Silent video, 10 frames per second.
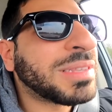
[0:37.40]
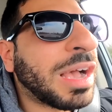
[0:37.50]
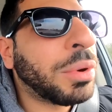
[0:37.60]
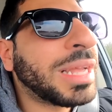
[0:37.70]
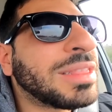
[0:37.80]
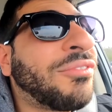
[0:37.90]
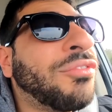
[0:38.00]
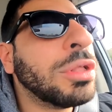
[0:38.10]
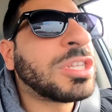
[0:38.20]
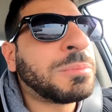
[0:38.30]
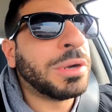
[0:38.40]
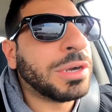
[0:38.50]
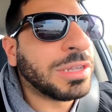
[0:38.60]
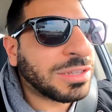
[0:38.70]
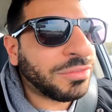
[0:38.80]
because I want to get the full
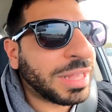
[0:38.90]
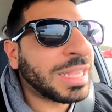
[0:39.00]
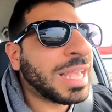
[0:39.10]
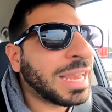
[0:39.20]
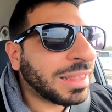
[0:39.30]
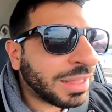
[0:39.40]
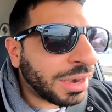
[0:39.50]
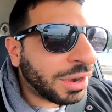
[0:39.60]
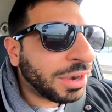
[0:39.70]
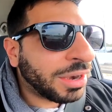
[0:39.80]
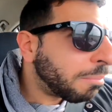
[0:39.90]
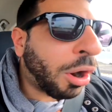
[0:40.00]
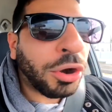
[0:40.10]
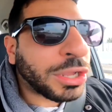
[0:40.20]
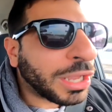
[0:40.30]
experience of like getting there,
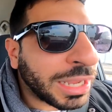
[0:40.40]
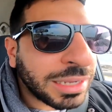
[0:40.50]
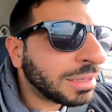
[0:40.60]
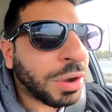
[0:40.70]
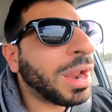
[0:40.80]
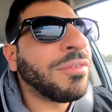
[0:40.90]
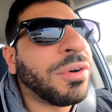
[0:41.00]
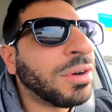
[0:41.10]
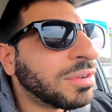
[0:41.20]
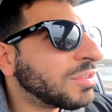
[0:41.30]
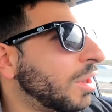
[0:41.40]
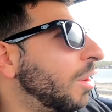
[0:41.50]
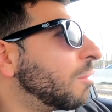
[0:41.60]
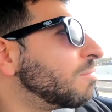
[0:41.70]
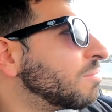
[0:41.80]
parking, whatever.
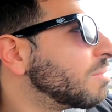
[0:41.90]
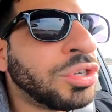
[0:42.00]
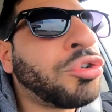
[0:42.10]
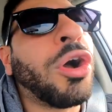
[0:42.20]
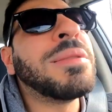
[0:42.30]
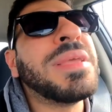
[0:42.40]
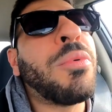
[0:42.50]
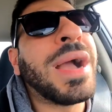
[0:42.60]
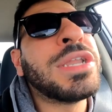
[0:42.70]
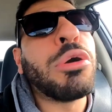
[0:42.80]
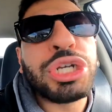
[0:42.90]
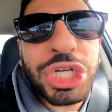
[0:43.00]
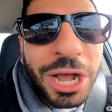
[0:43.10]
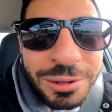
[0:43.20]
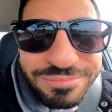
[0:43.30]
So join me, why
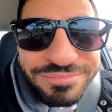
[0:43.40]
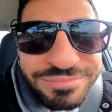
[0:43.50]
don't ya?